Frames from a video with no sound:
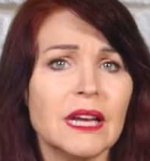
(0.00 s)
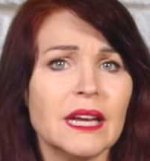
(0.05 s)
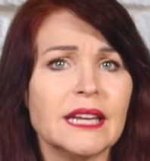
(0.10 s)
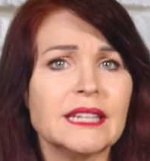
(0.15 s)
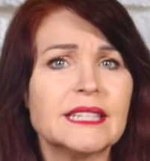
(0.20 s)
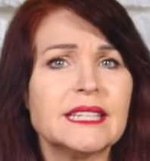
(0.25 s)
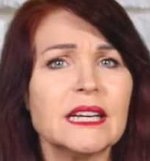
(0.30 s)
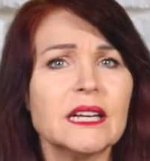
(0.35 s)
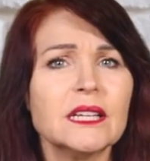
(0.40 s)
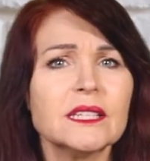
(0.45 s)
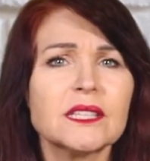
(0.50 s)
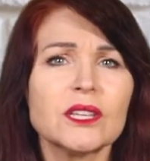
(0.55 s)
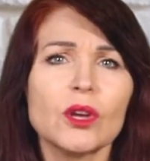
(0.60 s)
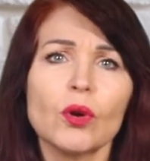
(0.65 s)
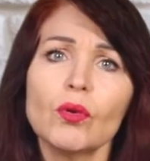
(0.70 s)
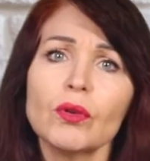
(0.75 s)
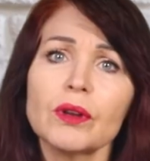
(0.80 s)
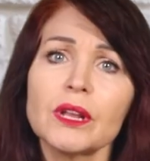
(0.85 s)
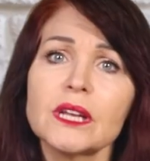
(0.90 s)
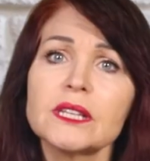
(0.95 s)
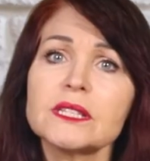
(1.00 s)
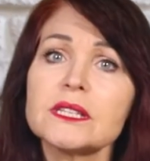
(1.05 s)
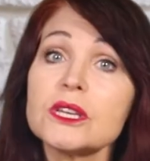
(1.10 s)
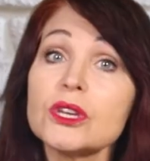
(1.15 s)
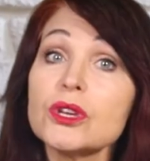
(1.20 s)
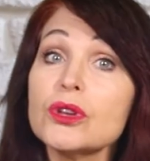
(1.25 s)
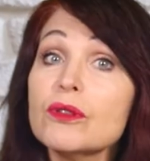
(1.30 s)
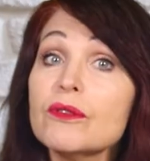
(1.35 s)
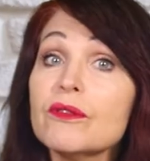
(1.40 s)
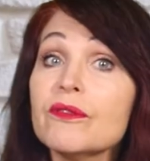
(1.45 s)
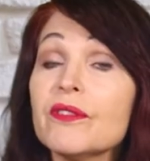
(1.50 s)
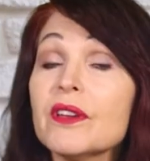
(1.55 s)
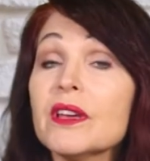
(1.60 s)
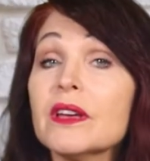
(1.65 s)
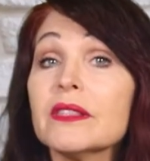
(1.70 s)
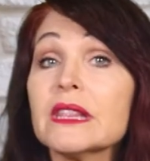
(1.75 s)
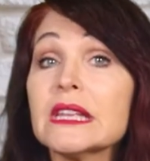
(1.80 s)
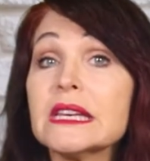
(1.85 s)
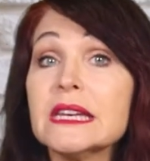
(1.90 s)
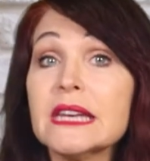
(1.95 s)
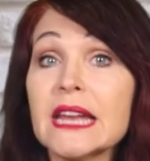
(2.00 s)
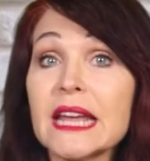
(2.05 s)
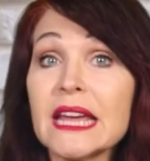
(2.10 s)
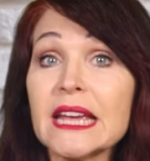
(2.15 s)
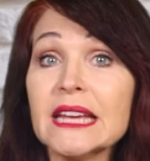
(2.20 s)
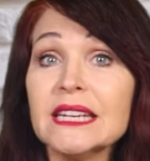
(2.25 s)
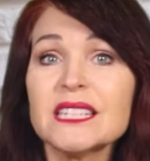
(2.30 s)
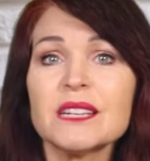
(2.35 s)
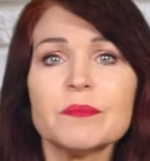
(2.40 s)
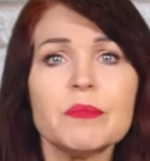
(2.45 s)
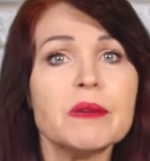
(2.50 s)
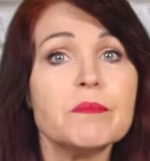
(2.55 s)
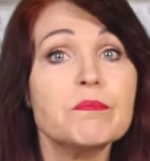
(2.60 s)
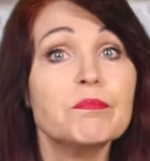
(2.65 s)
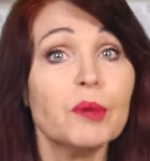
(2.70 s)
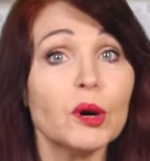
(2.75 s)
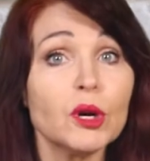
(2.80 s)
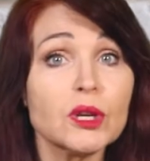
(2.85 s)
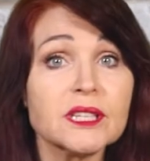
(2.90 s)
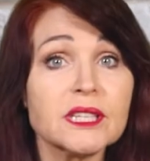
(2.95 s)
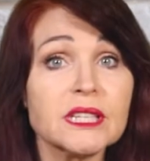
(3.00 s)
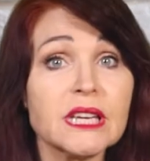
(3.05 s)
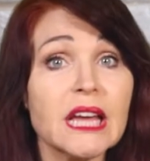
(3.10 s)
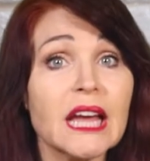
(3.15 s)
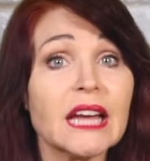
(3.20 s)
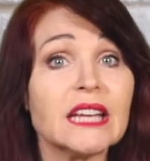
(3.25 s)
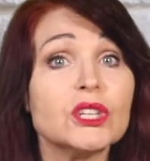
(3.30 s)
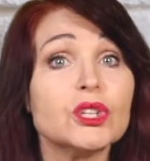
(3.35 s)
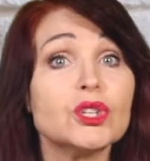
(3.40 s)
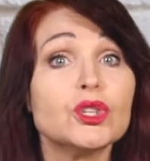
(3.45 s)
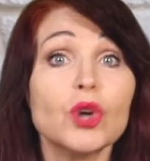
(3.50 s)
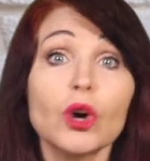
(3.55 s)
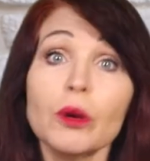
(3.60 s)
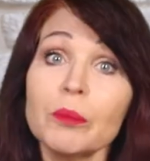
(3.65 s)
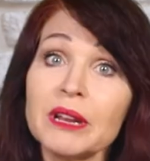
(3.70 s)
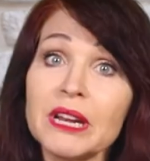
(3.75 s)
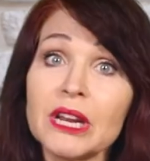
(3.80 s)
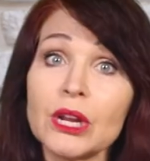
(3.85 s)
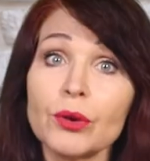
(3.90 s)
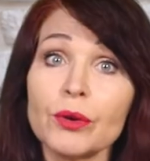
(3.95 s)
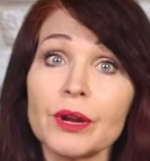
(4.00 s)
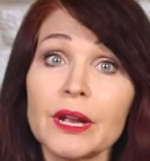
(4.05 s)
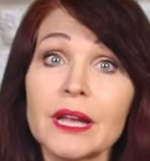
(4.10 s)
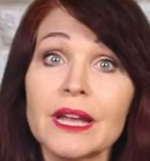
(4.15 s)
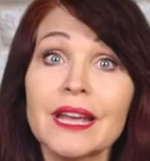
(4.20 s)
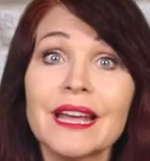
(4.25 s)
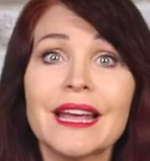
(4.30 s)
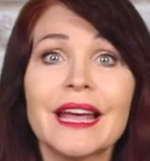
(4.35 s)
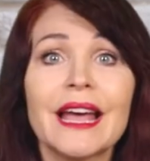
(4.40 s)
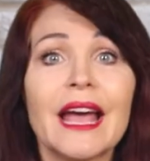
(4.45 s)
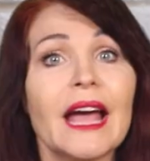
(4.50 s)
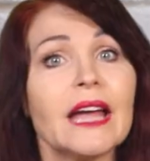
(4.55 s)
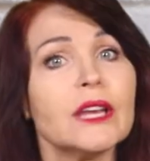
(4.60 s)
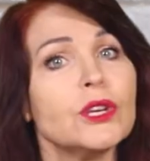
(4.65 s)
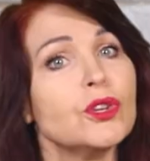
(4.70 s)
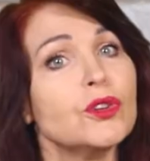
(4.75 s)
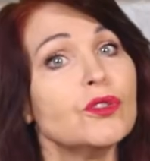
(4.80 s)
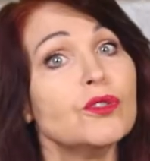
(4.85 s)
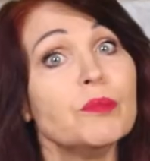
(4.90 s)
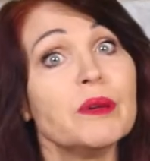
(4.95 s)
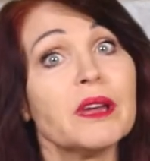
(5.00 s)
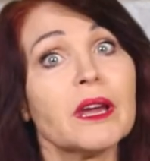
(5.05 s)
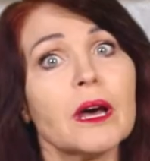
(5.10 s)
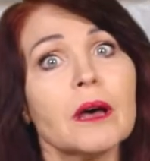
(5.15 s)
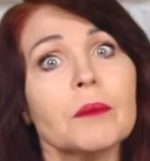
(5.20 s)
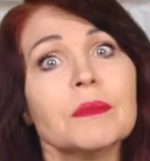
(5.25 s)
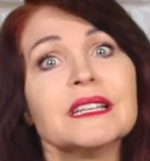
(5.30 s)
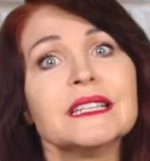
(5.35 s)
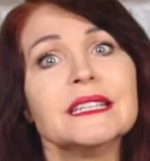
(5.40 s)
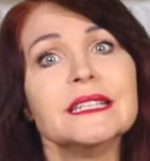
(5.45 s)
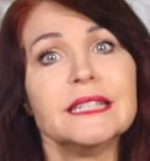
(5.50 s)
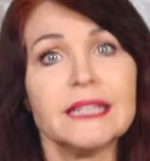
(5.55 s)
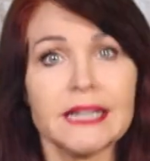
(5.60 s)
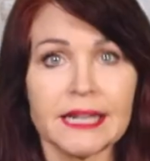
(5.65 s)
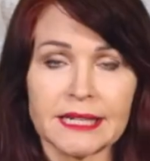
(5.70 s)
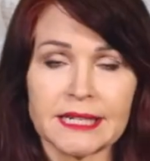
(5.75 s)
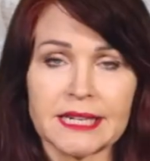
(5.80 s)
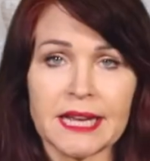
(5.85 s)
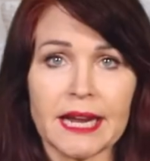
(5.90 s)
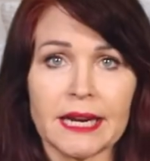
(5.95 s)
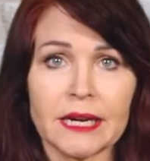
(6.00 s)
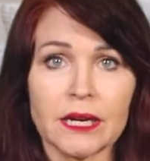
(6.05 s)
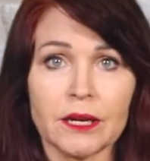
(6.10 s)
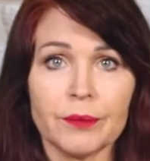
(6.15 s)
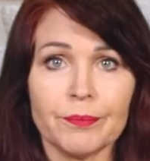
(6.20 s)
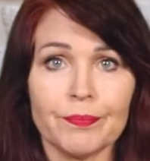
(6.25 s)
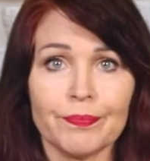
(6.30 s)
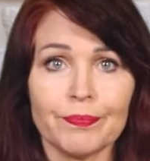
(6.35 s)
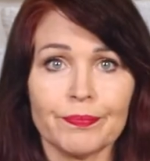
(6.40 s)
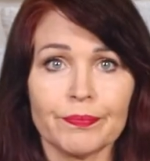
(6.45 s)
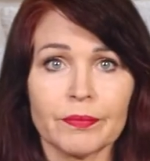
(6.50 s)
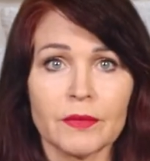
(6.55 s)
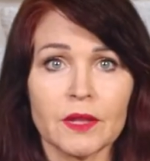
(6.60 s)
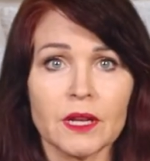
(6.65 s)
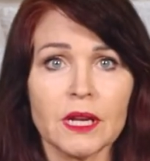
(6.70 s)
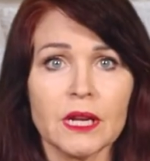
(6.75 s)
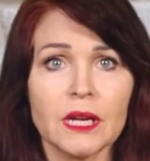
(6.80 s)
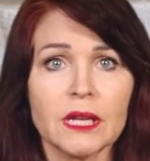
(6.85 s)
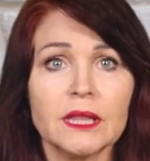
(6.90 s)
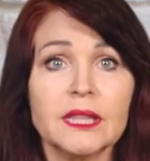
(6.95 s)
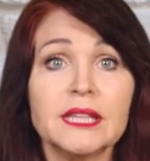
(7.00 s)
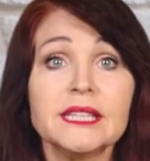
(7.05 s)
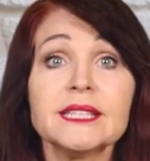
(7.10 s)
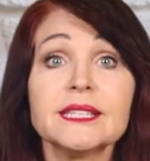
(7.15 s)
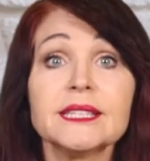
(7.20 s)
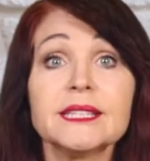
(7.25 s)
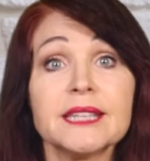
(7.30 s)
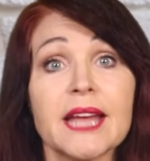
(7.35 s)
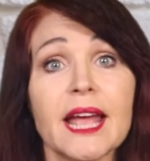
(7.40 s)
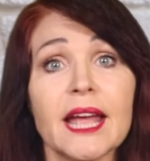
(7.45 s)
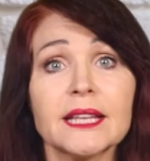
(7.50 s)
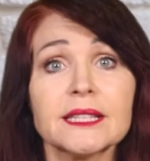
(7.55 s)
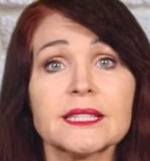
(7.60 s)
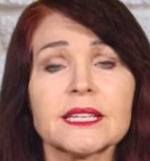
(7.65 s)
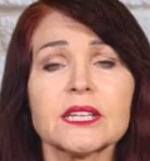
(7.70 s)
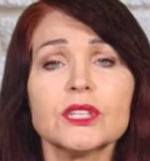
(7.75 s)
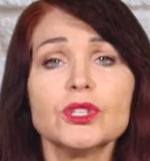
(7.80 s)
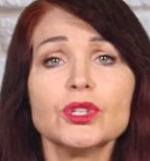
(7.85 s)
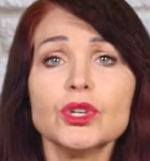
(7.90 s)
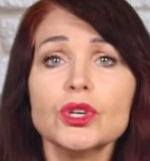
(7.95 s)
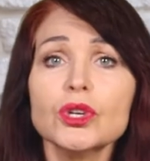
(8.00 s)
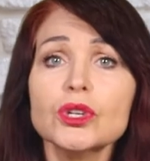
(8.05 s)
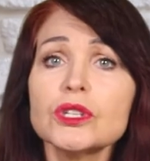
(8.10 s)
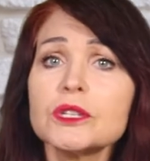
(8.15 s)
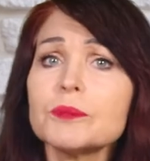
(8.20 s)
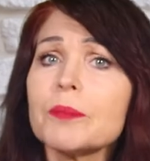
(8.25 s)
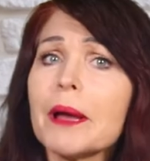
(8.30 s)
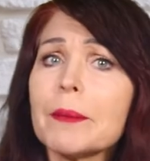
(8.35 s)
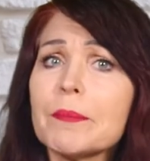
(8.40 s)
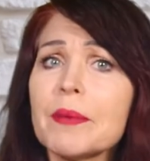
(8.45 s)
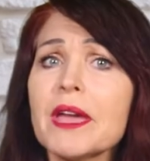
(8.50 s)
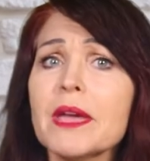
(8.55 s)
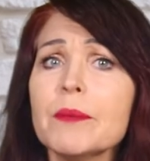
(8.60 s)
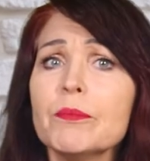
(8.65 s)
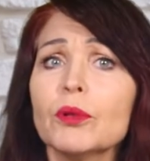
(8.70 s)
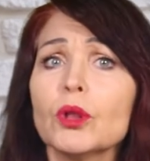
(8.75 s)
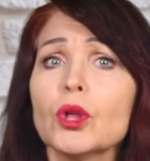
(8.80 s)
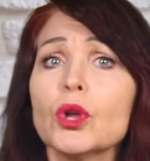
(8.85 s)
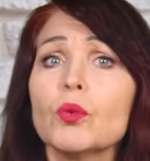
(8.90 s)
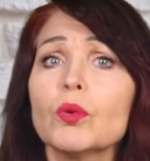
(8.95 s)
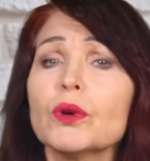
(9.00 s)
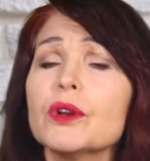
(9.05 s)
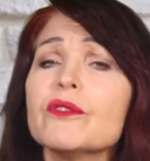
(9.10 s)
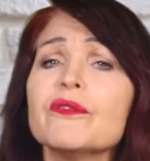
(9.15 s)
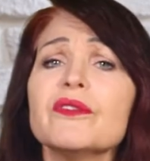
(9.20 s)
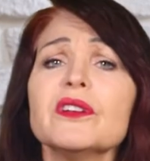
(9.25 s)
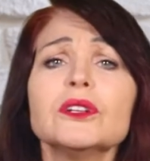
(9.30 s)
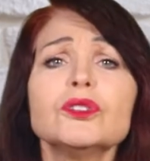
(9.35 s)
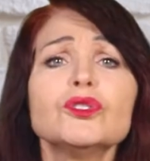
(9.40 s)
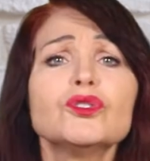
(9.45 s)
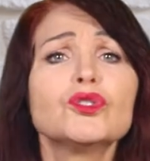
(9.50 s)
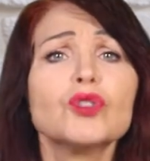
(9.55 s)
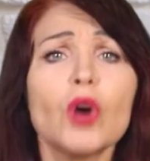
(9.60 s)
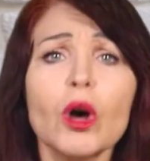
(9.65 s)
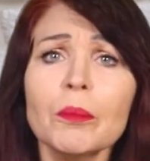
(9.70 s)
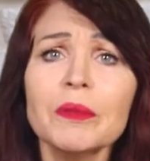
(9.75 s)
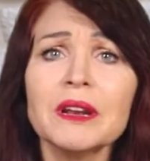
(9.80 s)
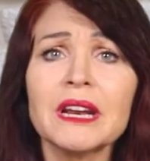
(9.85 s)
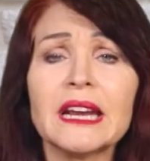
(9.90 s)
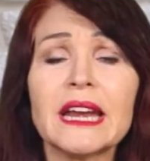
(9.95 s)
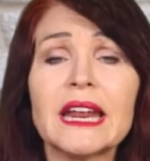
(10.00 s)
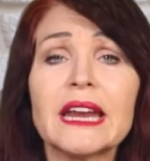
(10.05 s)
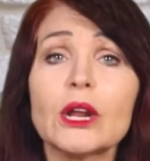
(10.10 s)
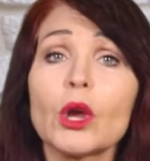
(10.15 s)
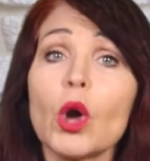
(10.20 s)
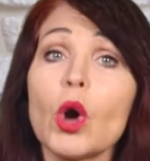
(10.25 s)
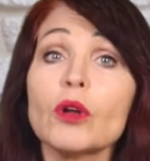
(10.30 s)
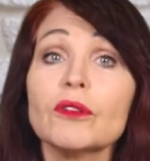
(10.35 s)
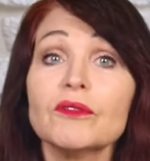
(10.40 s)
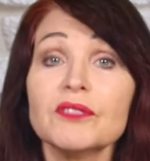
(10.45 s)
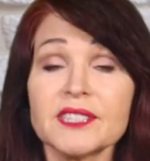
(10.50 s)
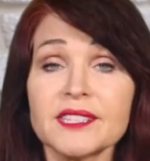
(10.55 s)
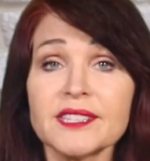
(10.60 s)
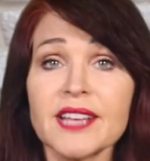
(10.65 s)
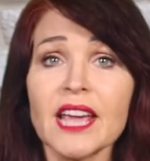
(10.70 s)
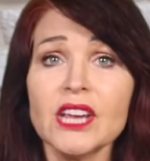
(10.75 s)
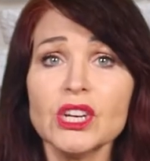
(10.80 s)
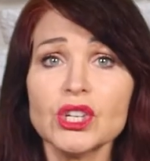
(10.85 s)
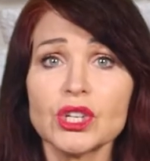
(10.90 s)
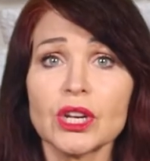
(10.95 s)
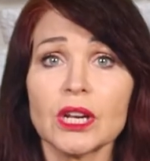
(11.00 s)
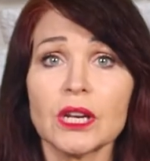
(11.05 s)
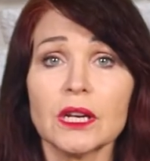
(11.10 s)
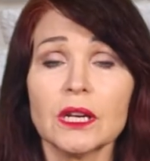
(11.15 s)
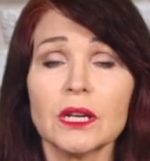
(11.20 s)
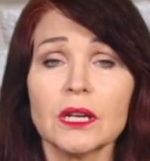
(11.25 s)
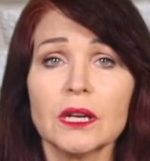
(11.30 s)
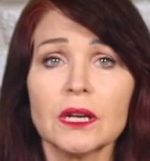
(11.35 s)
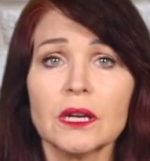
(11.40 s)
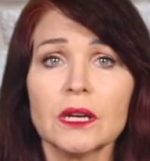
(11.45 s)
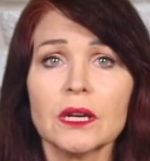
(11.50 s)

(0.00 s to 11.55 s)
it tells the audience that you feel the need to be bossy and domineering, and you become a dictator. This stance is used by people who want to feel dominant in a conversation.